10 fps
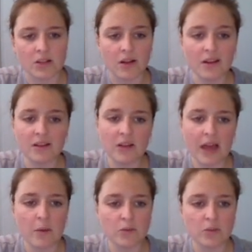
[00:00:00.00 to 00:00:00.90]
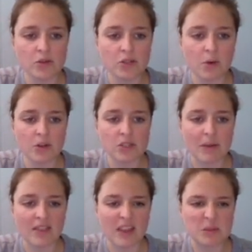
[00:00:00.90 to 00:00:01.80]
Oh, okay. Those two aren't so
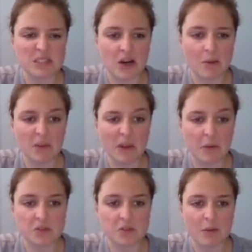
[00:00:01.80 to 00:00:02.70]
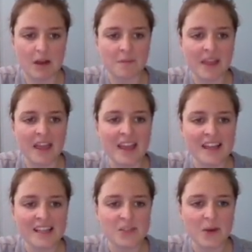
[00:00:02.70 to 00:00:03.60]
bad. That one's terrible. That one's not so bad.
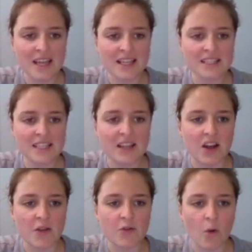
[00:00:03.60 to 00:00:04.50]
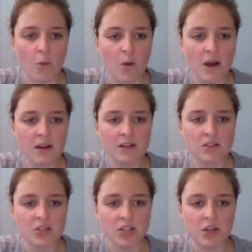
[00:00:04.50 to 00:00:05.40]
So I can see that I've got 1,
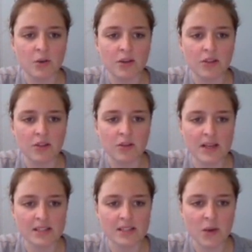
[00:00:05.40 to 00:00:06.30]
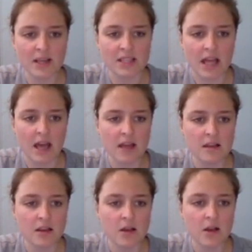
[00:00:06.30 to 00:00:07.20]
2, 3 squares there.
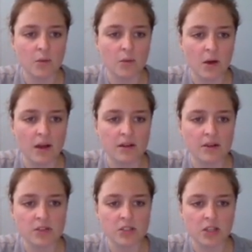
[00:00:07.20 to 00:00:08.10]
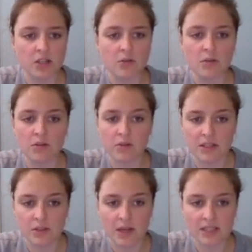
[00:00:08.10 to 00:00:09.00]
1, 2, 3
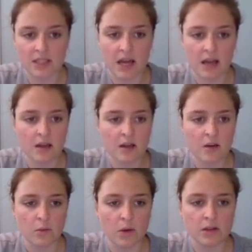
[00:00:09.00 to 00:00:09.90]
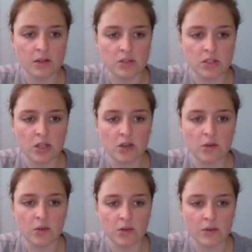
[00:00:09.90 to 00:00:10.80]
squares there. 1, 2,
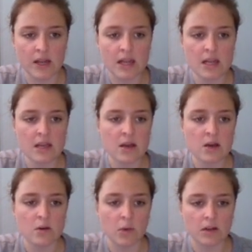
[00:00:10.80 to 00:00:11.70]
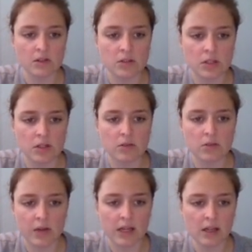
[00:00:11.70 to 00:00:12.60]
3. 1, 2,
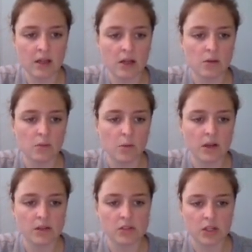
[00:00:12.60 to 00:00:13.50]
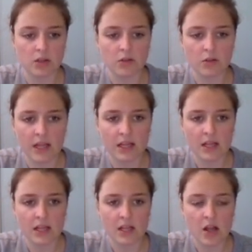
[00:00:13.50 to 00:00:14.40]
3. 1, 2, 3.
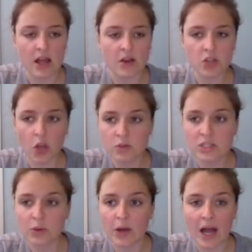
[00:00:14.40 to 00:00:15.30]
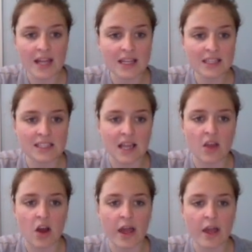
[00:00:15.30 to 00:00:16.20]
In total, I can see
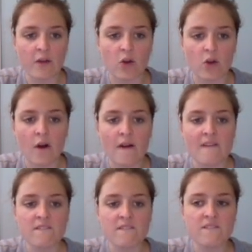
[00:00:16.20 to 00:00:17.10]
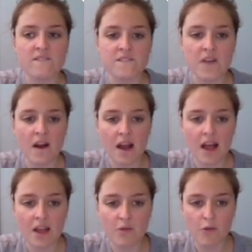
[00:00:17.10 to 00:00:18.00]
that I have got
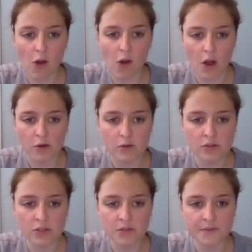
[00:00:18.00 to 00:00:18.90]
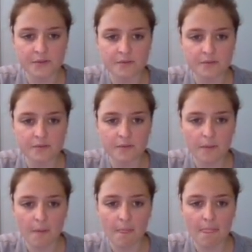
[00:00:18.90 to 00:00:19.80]
5 rows
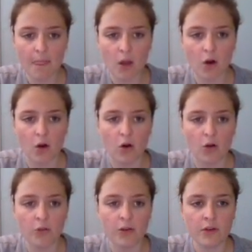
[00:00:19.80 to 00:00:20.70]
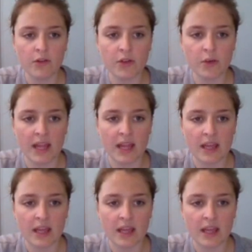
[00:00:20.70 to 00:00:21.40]
of 3.